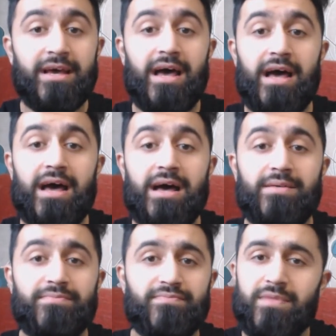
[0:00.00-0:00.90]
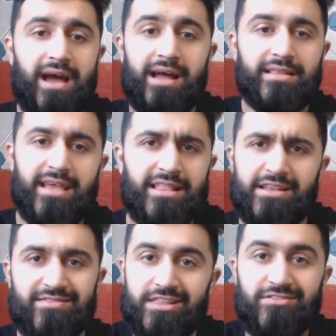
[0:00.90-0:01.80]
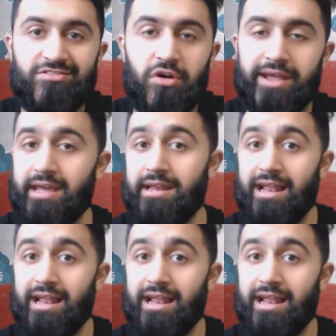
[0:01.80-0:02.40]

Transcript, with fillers: Um, and yeah, they're just, they're just going in.